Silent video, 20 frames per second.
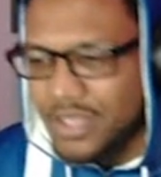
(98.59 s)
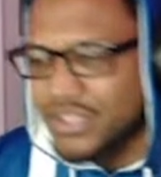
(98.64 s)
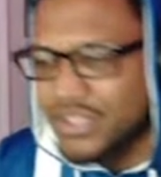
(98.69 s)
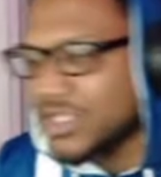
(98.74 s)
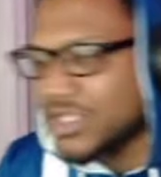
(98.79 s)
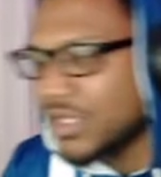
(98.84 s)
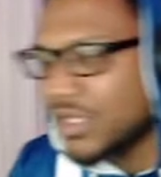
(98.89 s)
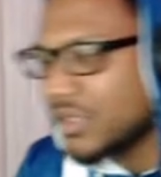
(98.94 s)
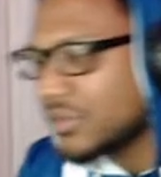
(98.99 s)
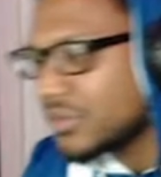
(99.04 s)

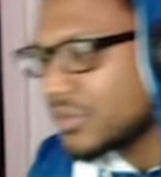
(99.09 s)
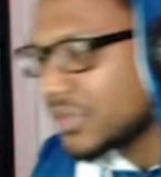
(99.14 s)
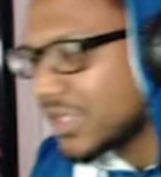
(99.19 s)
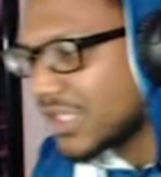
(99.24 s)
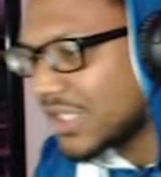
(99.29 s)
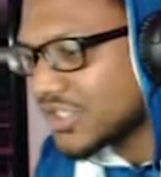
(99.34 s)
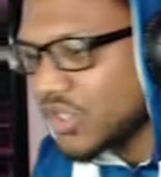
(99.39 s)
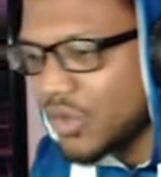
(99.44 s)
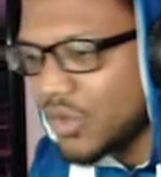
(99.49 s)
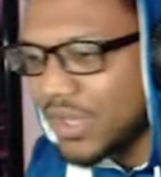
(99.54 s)
So
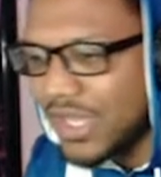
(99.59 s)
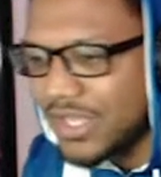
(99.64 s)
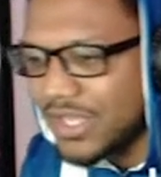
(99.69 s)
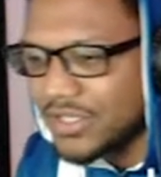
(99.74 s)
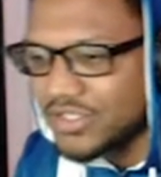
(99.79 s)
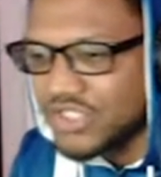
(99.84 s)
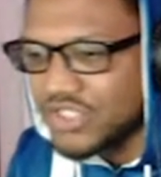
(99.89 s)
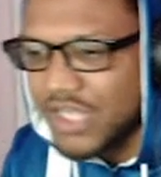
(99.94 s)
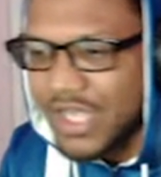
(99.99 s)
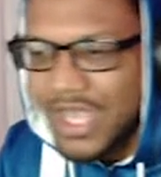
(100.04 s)
let's go ahead
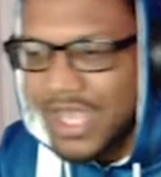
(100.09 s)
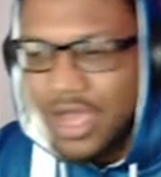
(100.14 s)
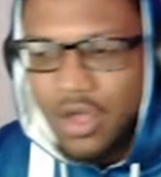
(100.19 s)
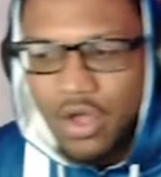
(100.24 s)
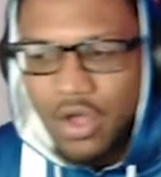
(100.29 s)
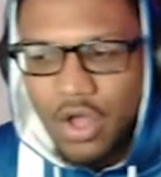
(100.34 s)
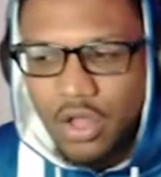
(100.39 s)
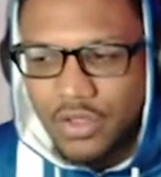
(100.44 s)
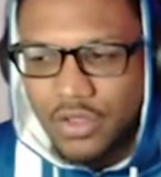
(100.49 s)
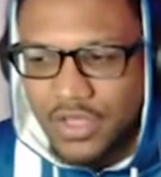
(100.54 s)
and check
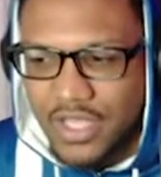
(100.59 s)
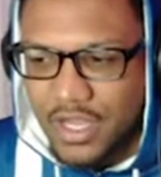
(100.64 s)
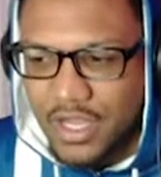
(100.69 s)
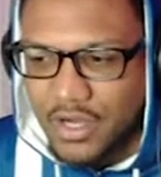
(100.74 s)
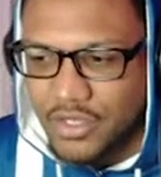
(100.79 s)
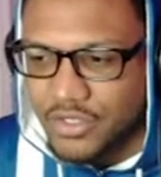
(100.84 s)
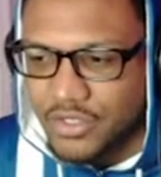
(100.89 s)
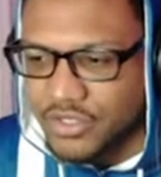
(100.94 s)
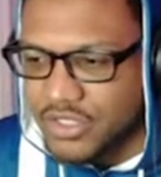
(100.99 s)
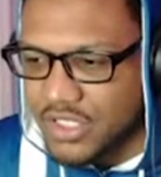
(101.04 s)
out all the
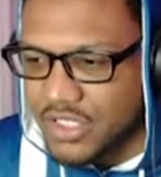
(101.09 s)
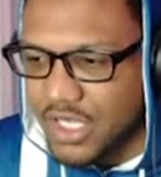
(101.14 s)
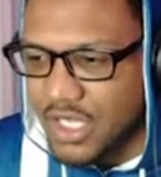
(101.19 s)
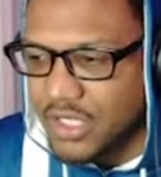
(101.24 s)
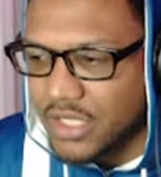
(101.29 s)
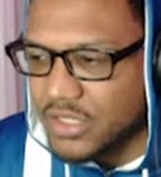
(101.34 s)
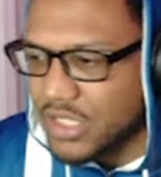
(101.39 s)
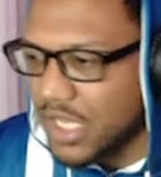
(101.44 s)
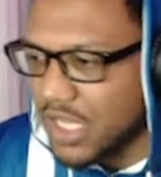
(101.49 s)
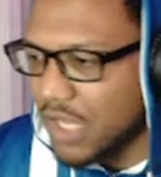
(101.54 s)
characters
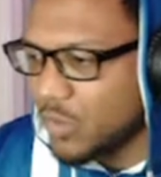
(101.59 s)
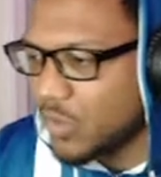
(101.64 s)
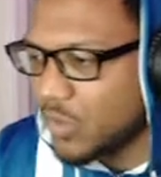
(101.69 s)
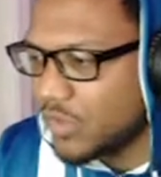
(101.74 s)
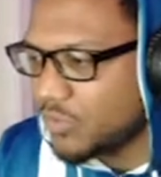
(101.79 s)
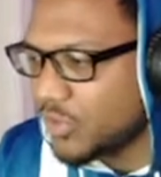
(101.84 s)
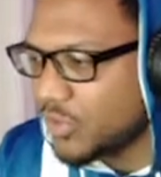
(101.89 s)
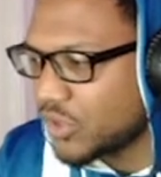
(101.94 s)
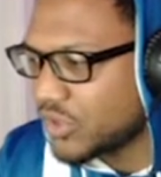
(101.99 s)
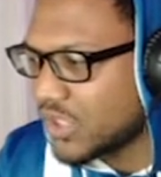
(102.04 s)
today. Today
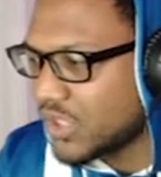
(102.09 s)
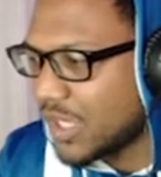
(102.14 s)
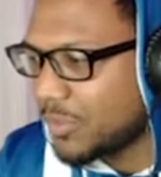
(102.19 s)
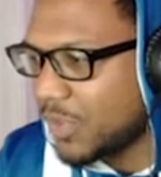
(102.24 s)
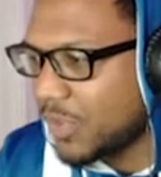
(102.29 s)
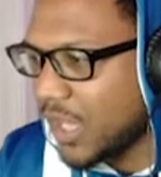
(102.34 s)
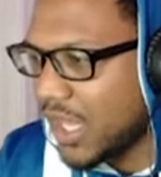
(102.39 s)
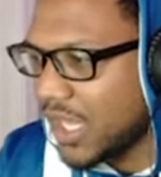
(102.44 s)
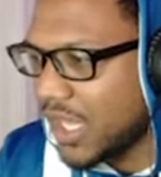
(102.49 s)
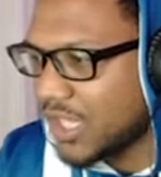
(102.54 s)
we pulled
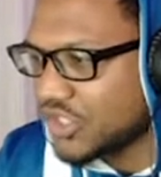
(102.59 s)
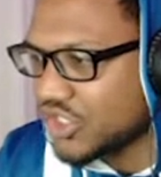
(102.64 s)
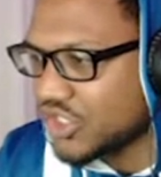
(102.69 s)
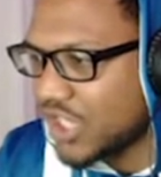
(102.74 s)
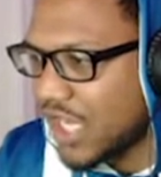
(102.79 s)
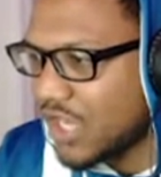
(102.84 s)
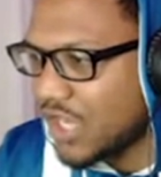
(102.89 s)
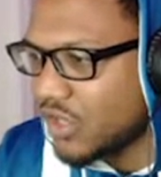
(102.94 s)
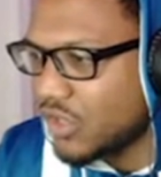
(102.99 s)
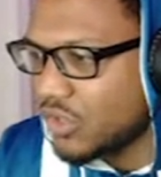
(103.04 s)
up a
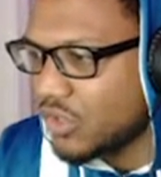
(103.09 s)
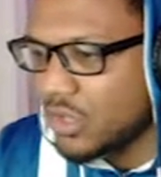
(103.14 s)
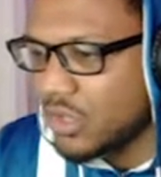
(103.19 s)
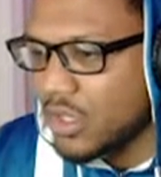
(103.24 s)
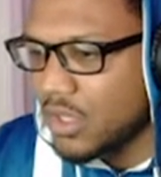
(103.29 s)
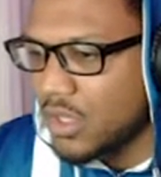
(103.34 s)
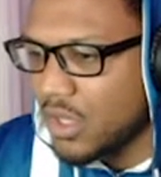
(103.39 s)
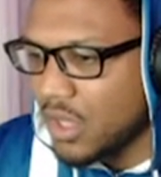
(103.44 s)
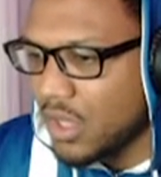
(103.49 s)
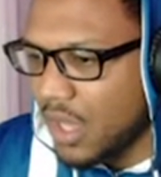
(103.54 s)
channel.
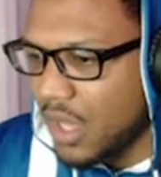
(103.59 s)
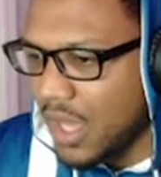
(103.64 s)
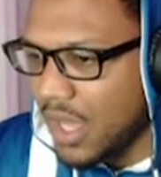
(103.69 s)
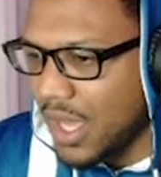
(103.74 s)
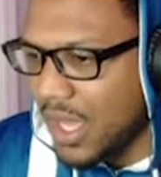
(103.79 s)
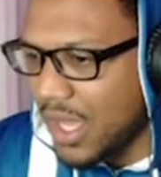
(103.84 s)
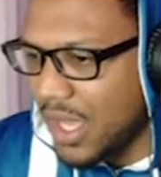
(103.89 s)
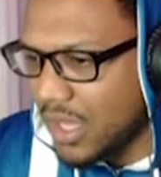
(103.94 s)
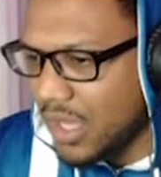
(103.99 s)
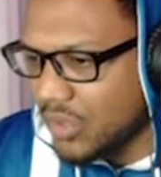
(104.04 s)

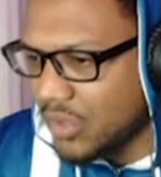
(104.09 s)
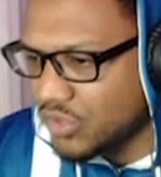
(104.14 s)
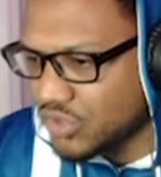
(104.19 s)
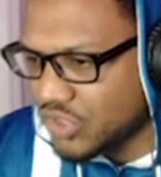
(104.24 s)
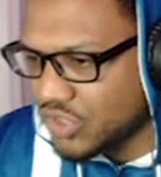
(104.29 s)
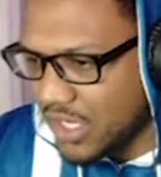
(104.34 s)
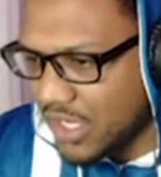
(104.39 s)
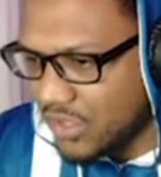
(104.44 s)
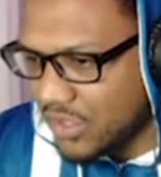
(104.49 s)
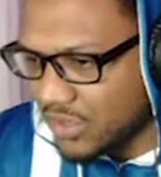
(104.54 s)
Uh, whose
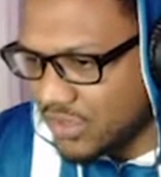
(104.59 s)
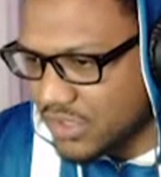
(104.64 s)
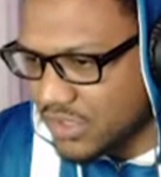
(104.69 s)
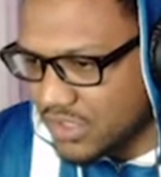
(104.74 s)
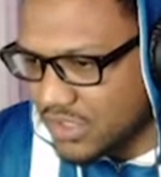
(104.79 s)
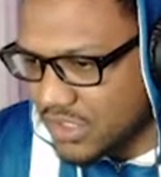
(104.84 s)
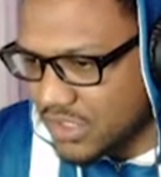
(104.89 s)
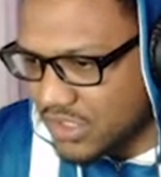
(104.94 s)
channel is this?